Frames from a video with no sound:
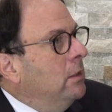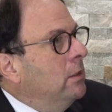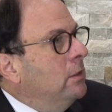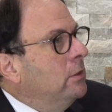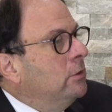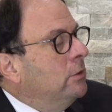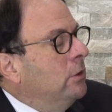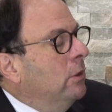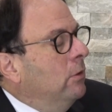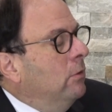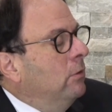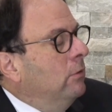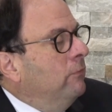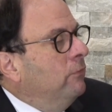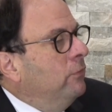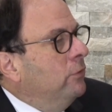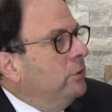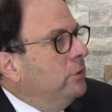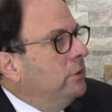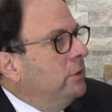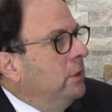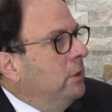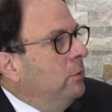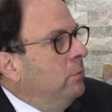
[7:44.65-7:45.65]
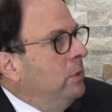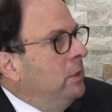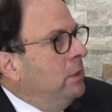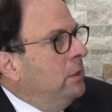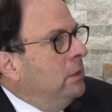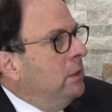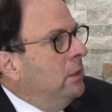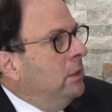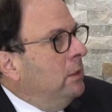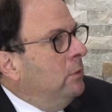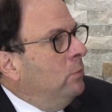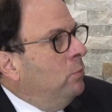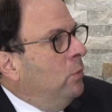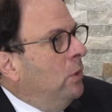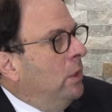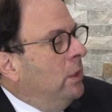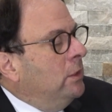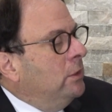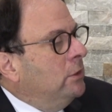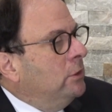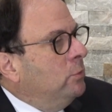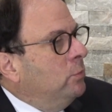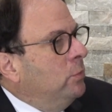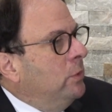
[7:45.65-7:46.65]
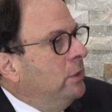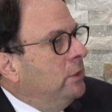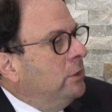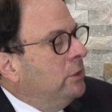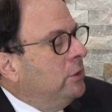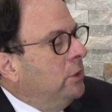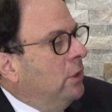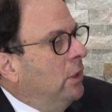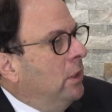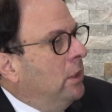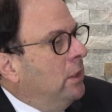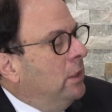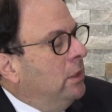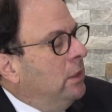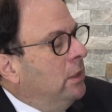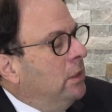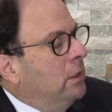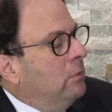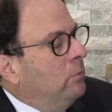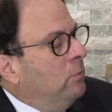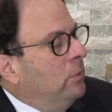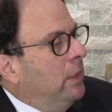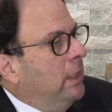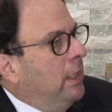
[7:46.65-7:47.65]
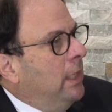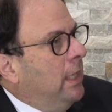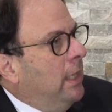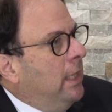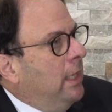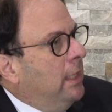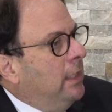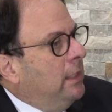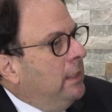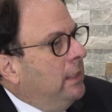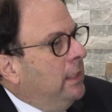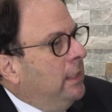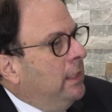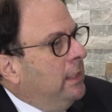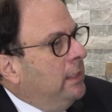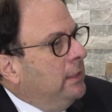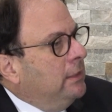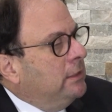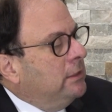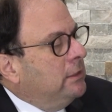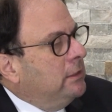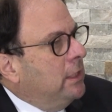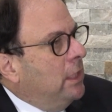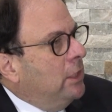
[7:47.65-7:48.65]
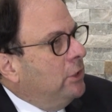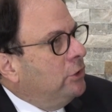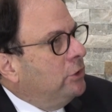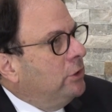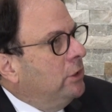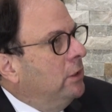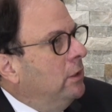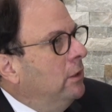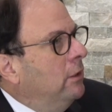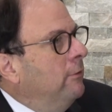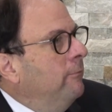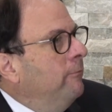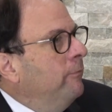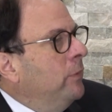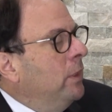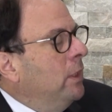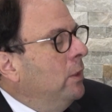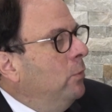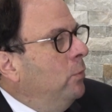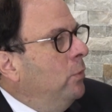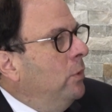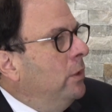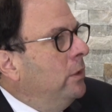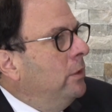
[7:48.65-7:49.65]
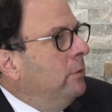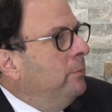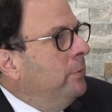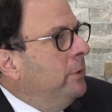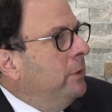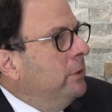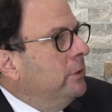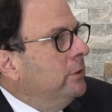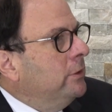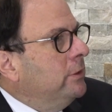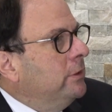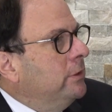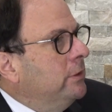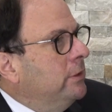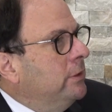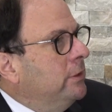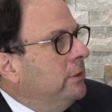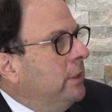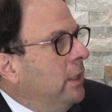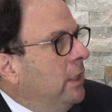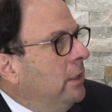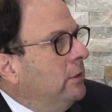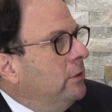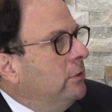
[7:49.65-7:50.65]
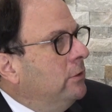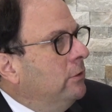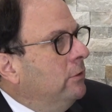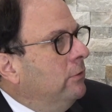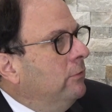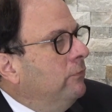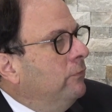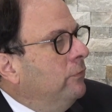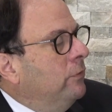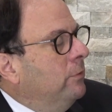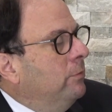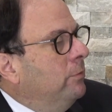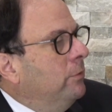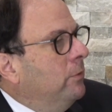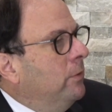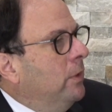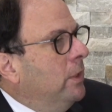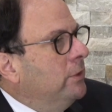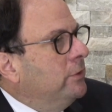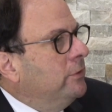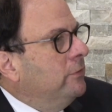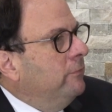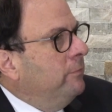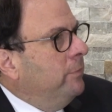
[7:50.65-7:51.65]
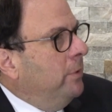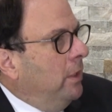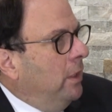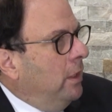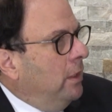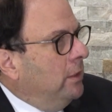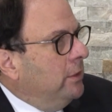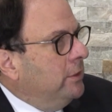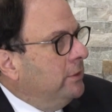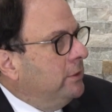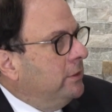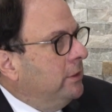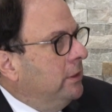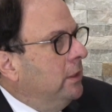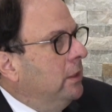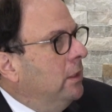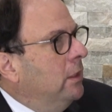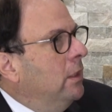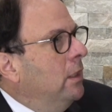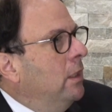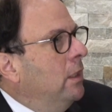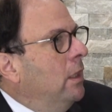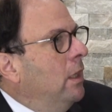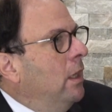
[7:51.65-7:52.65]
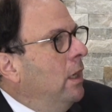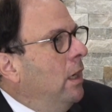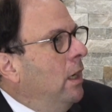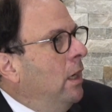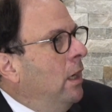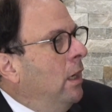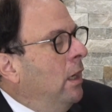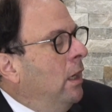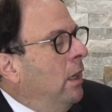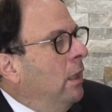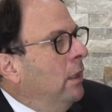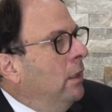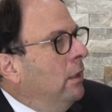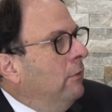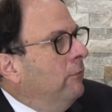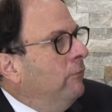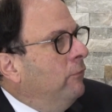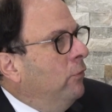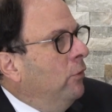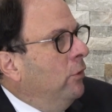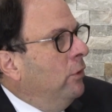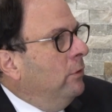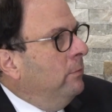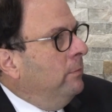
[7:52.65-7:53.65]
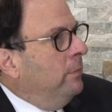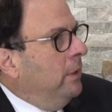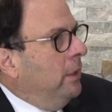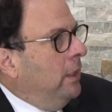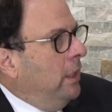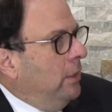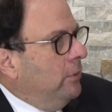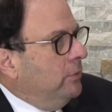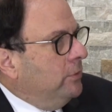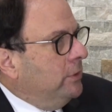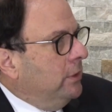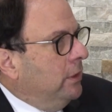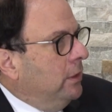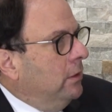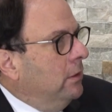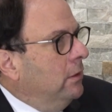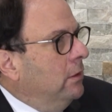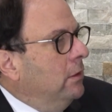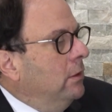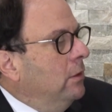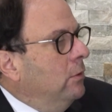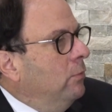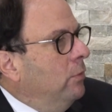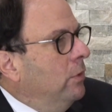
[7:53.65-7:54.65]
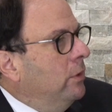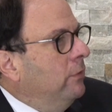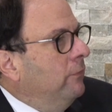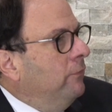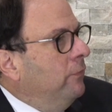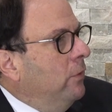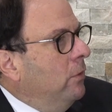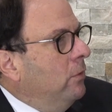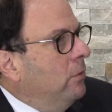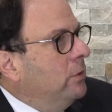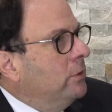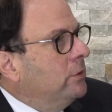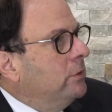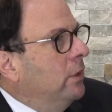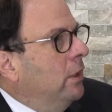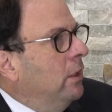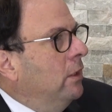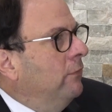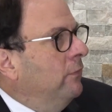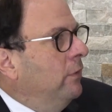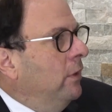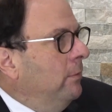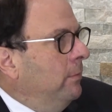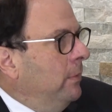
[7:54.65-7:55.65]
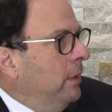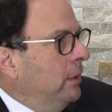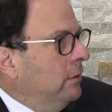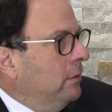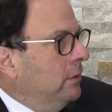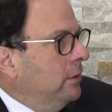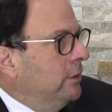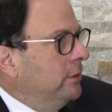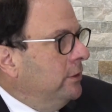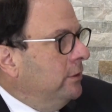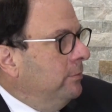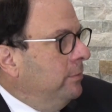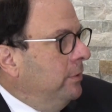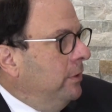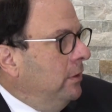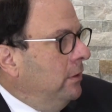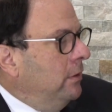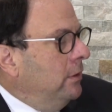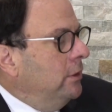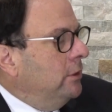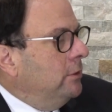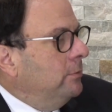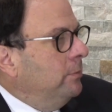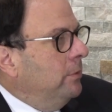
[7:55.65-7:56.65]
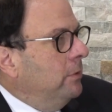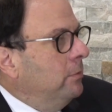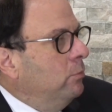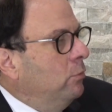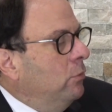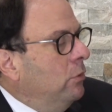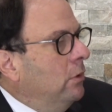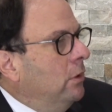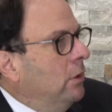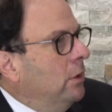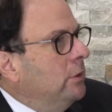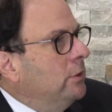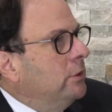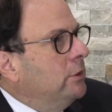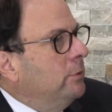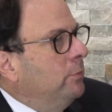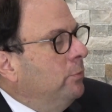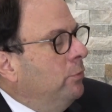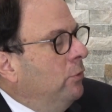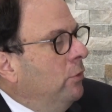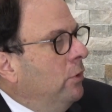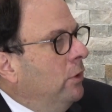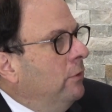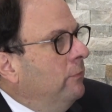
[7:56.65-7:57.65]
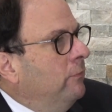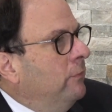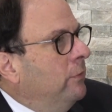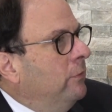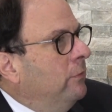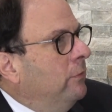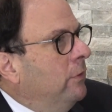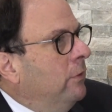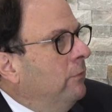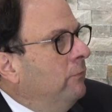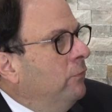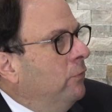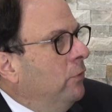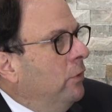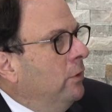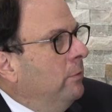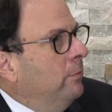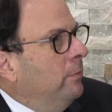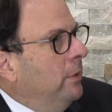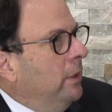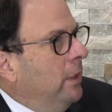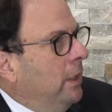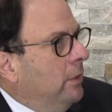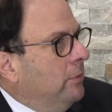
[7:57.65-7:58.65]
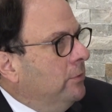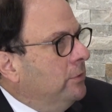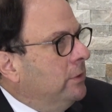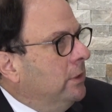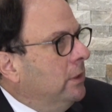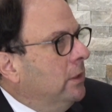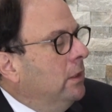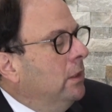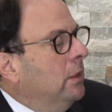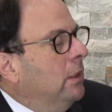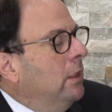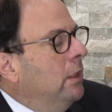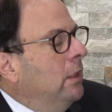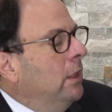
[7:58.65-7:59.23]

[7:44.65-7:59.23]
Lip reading: So the first thing we did was we had a session with the Pearson Centre for Progressive Policy on affordable housing, with a focus on developmental disabilities, but more on supportive and affordable housing.